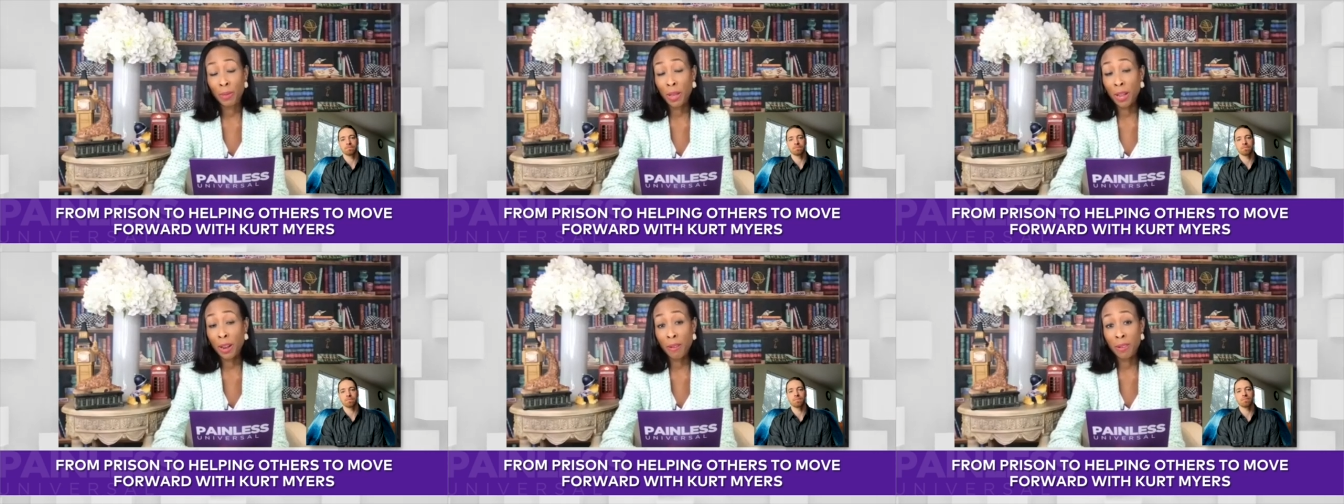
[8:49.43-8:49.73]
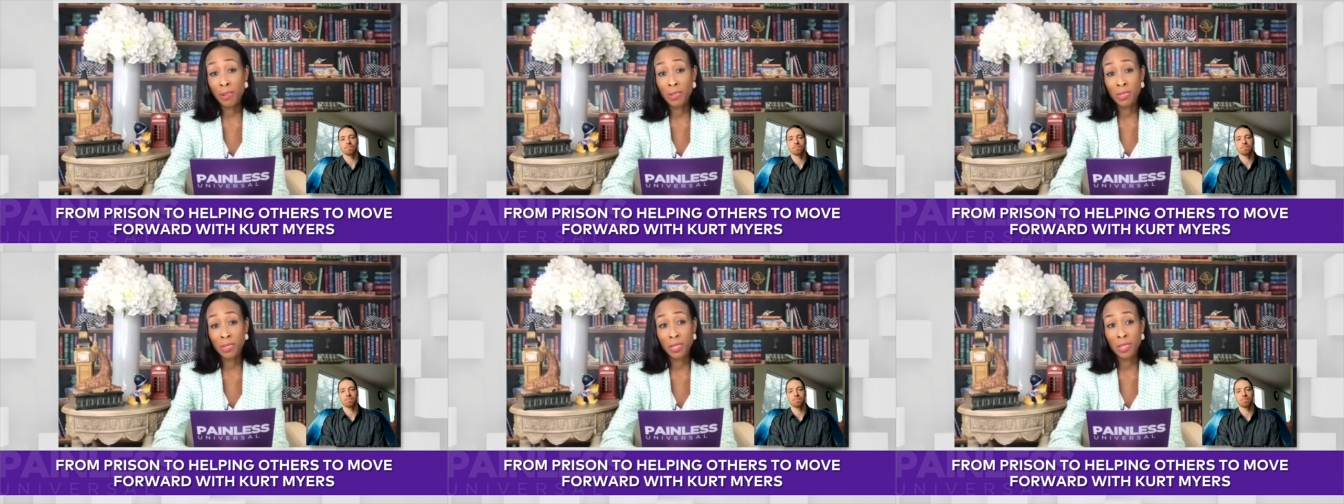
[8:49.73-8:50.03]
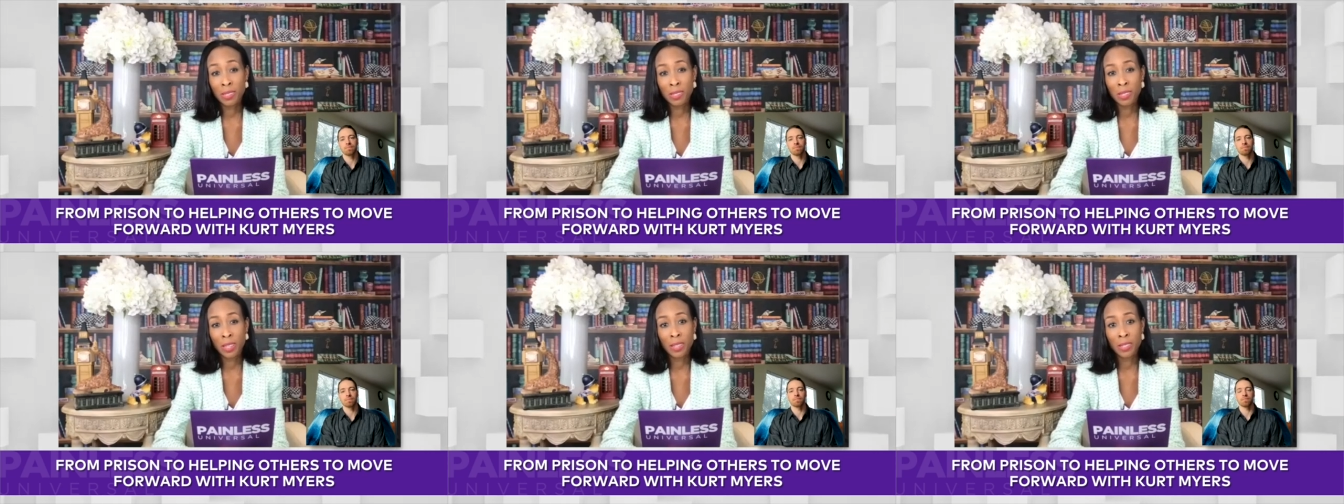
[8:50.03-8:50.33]
parents
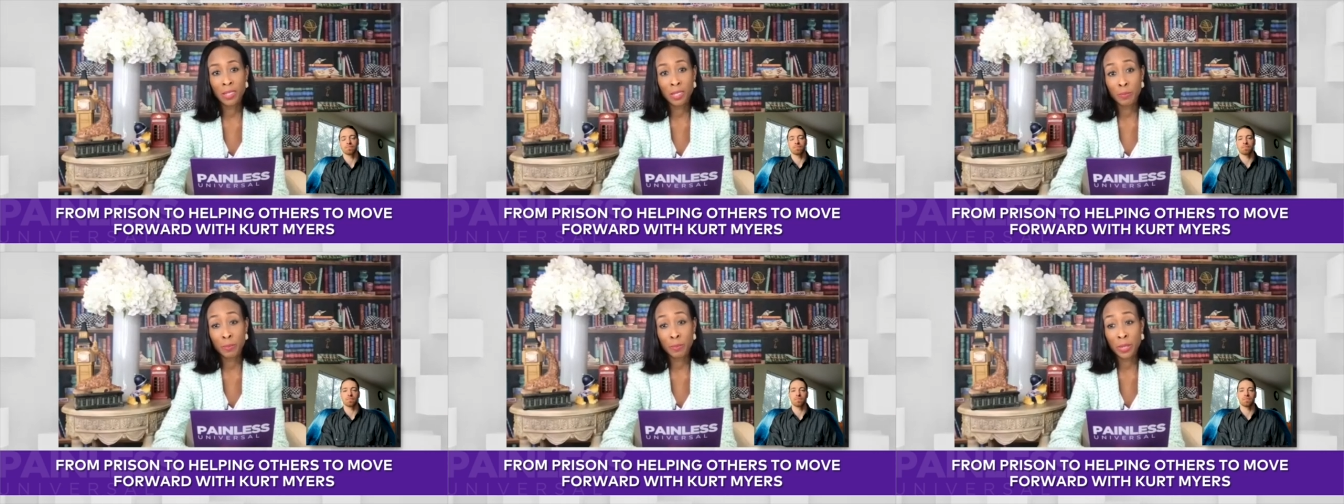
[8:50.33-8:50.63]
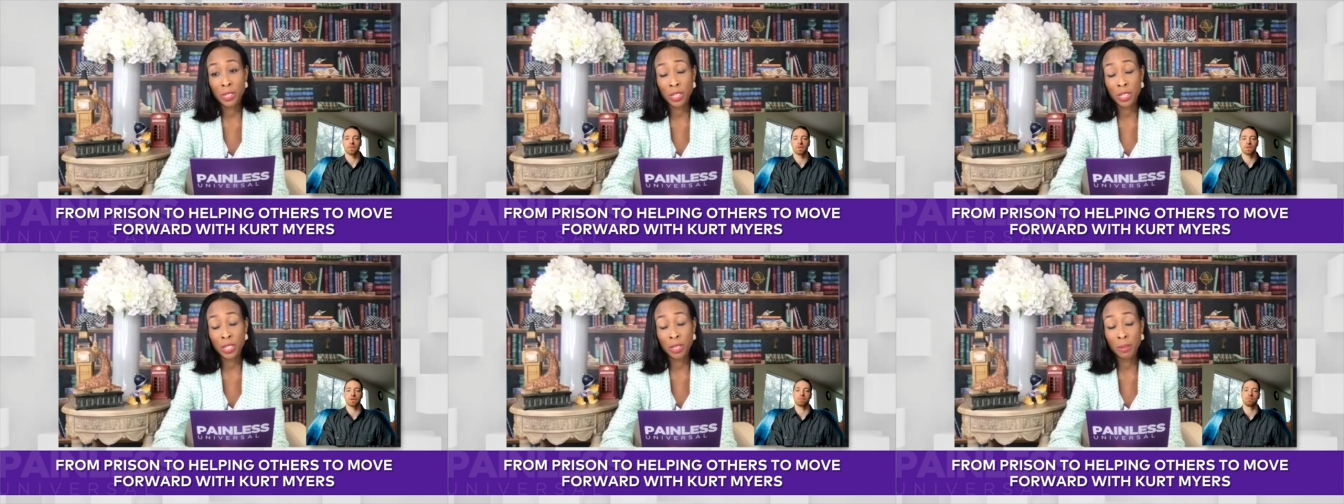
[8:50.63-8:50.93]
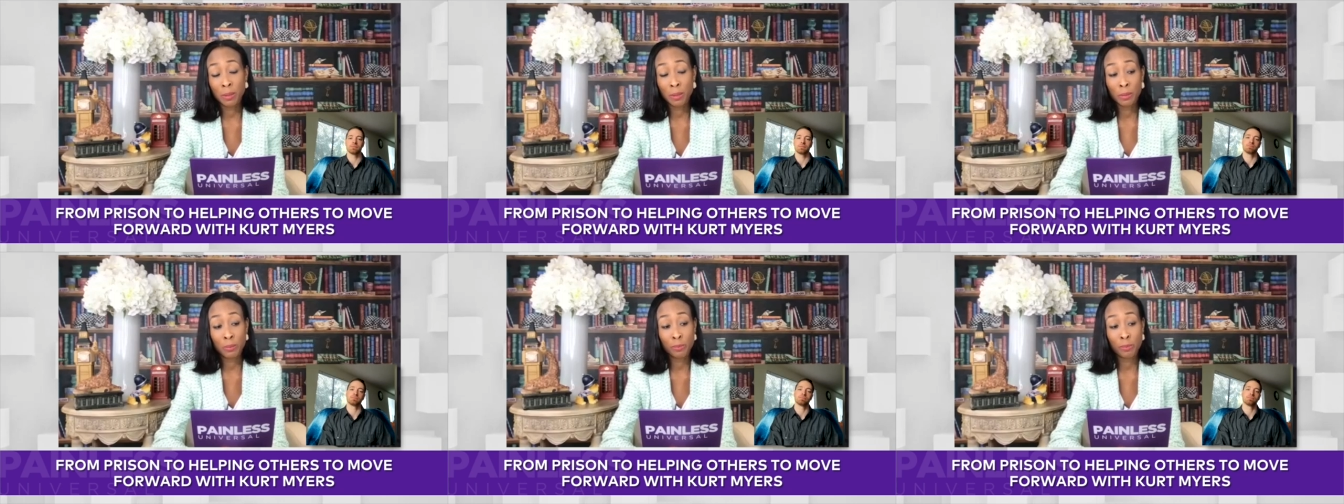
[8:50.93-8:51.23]
these days,
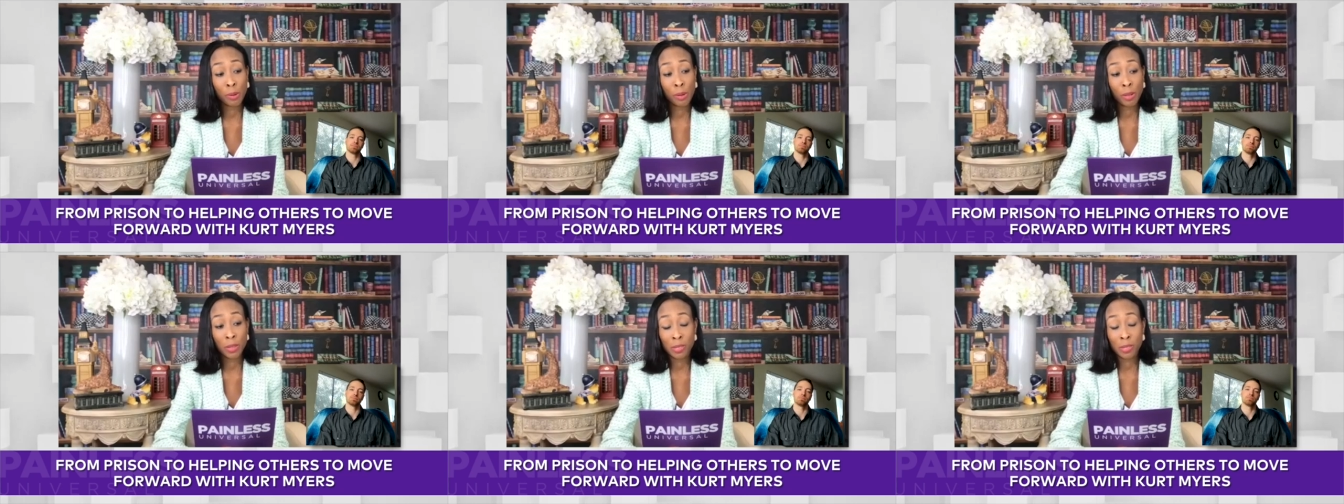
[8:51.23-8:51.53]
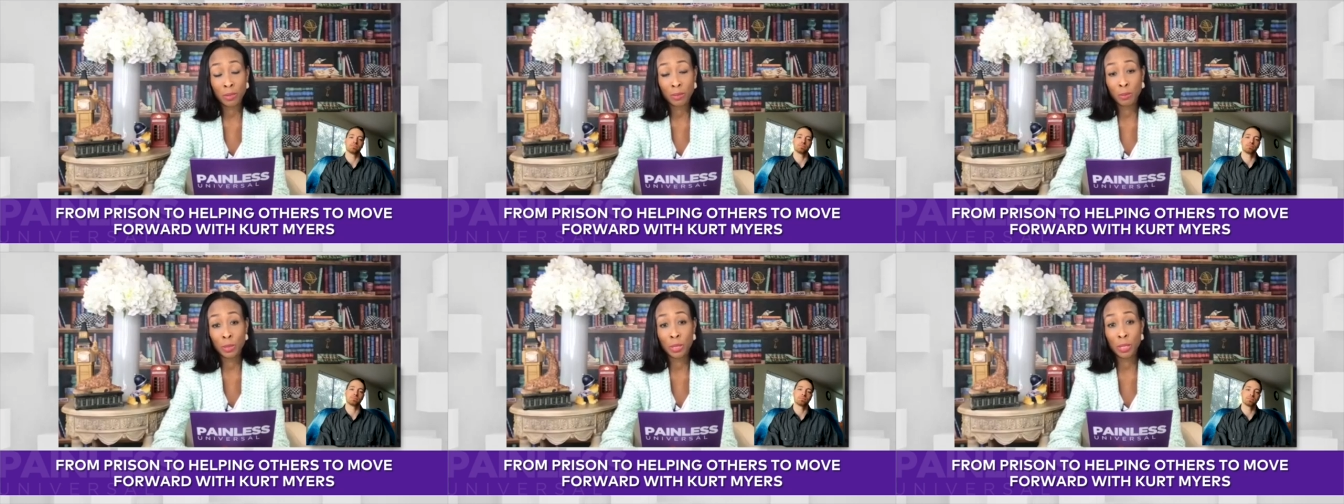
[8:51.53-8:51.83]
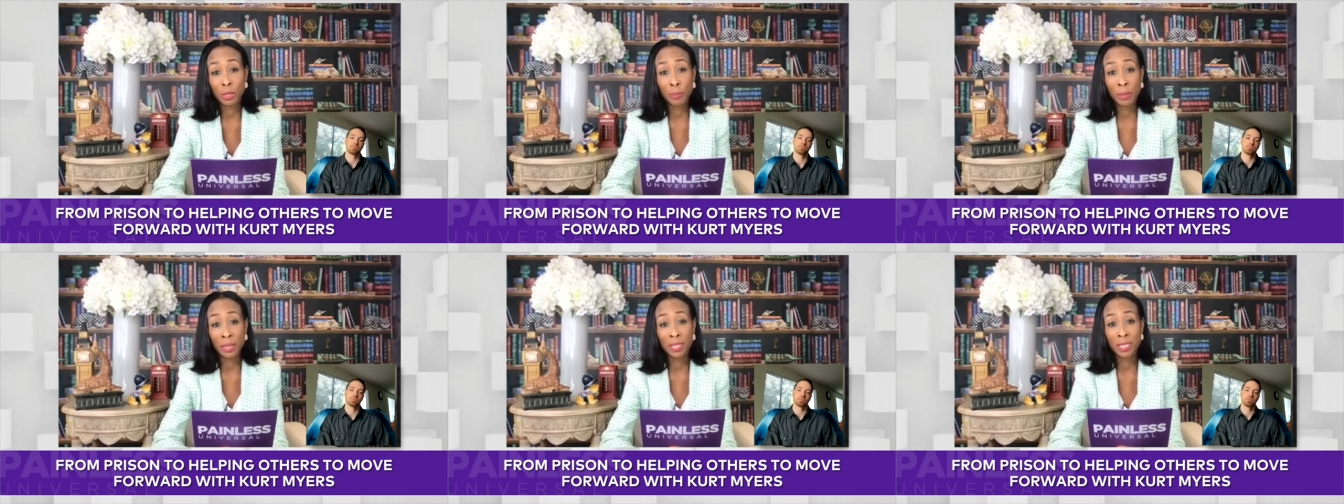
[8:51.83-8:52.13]
especially past with
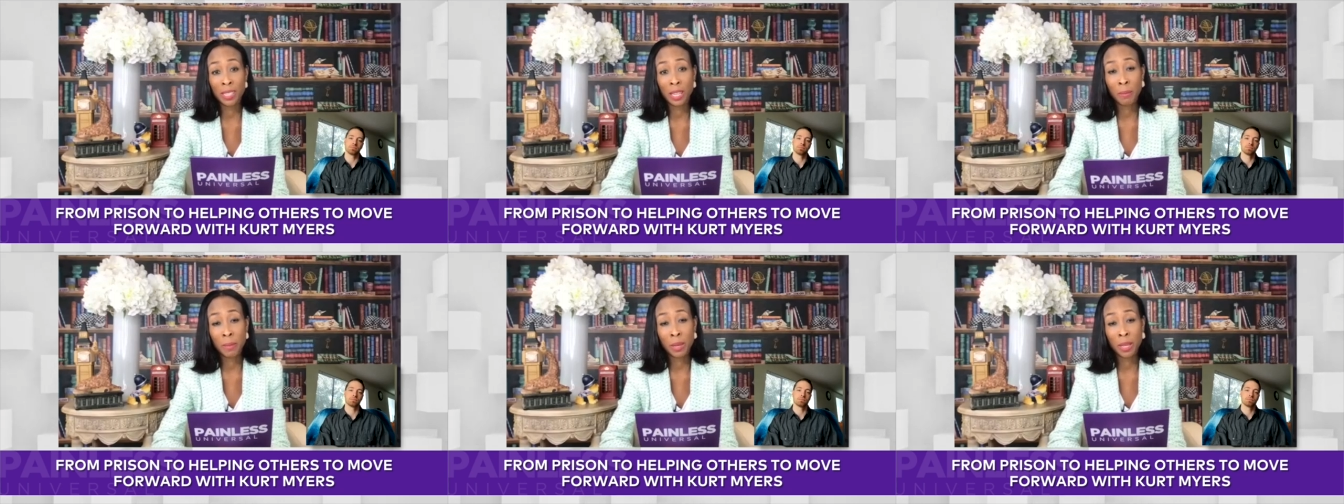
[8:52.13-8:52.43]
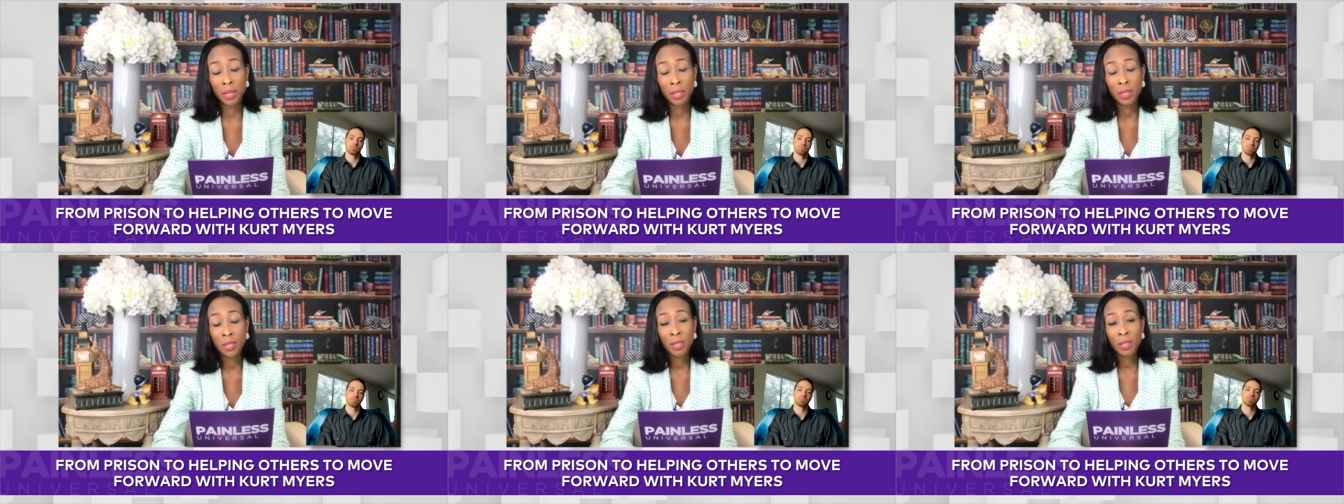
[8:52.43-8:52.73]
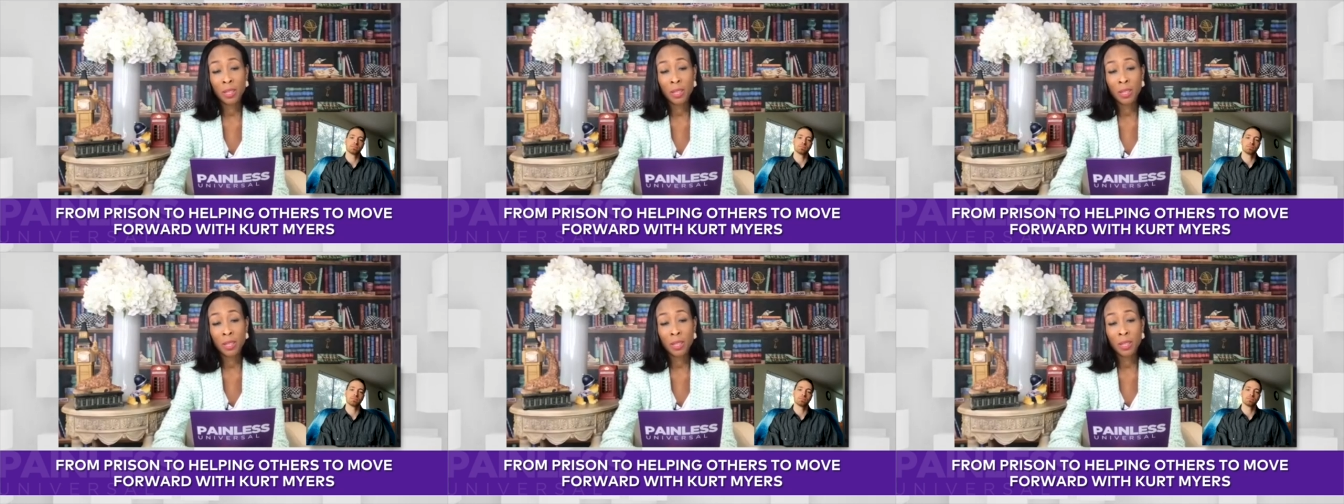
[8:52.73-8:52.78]
the pandemic,